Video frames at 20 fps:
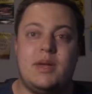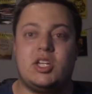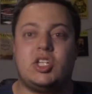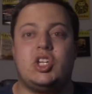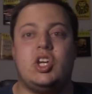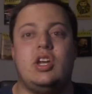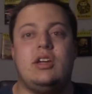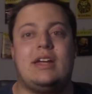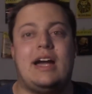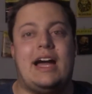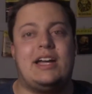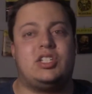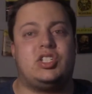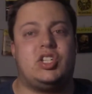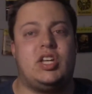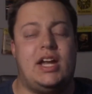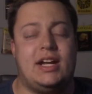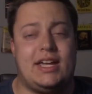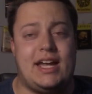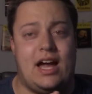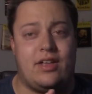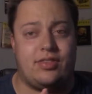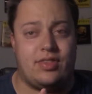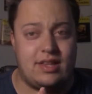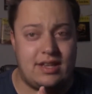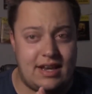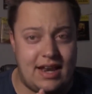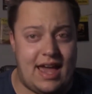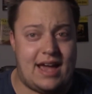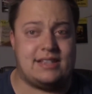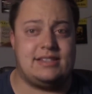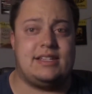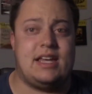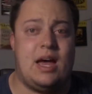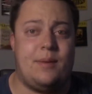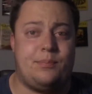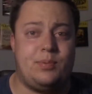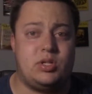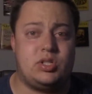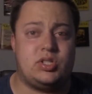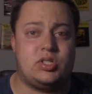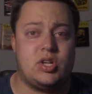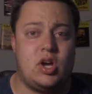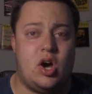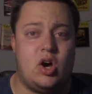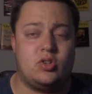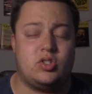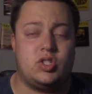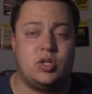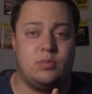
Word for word: Make sure you guys check out the next episode